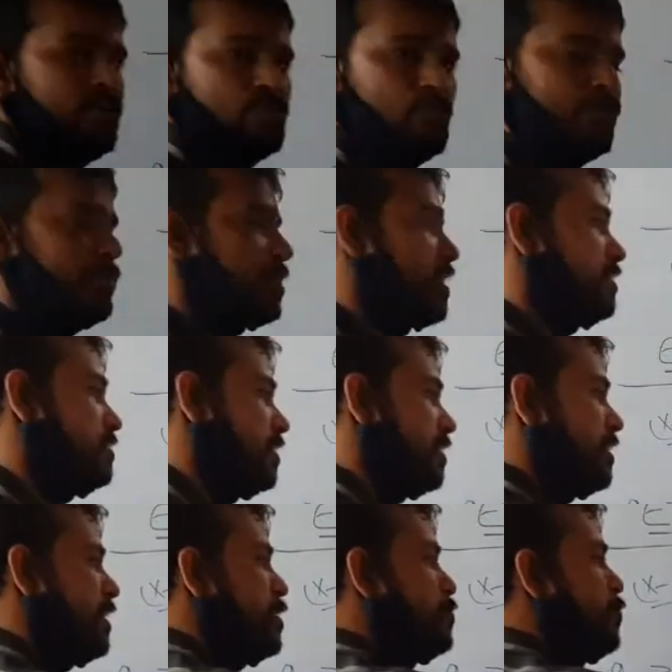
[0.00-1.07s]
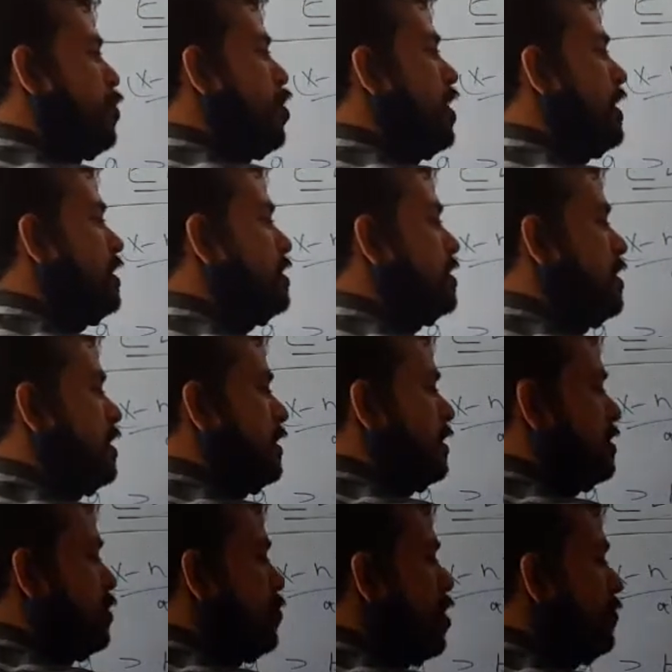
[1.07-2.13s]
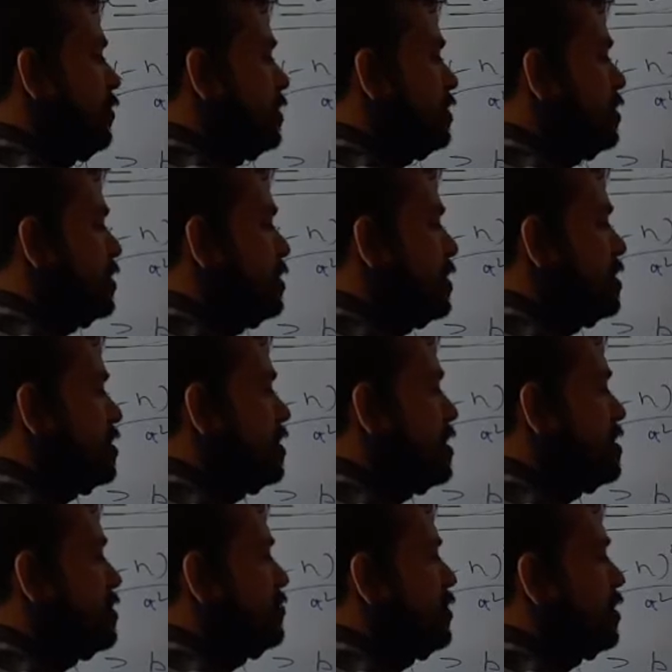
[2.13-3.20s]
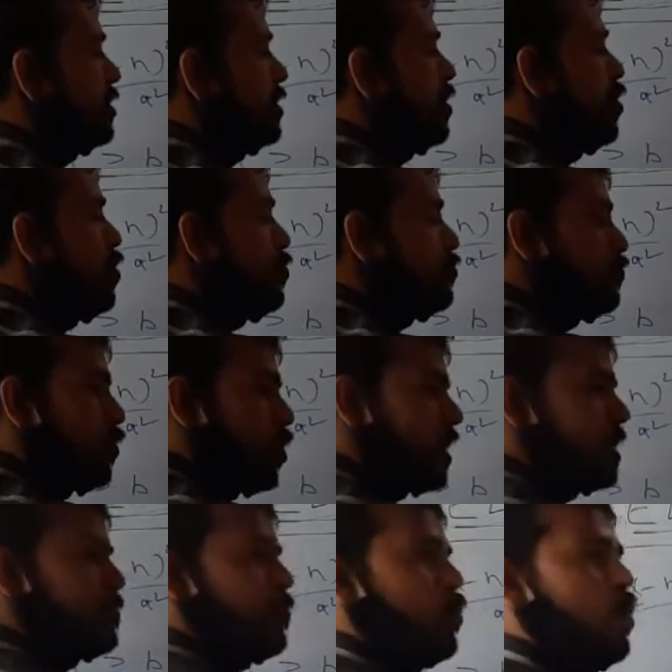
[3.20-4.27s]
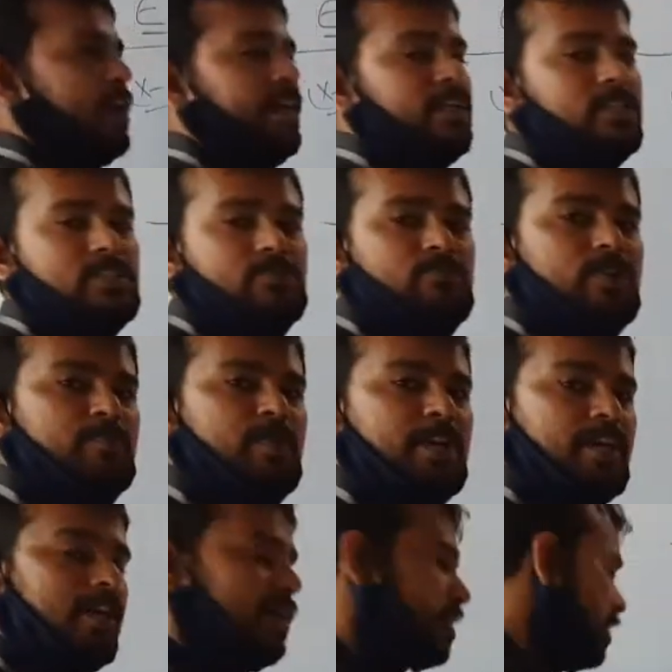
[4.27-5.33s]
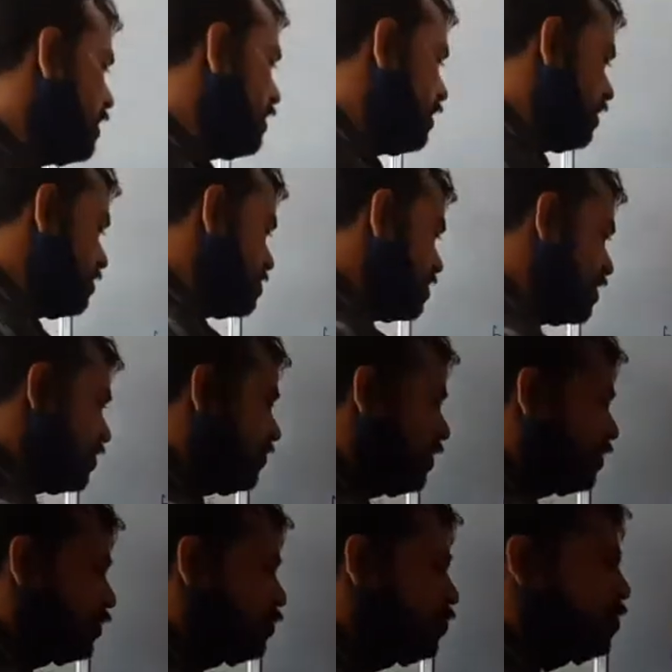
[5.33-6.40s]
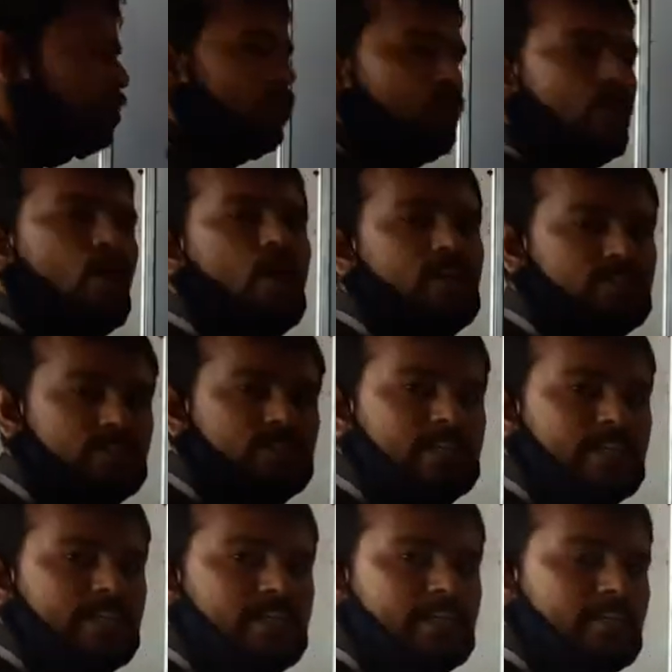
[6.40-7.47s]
so if you consider any point, the sum of its distances with foci points will be is equal to constant.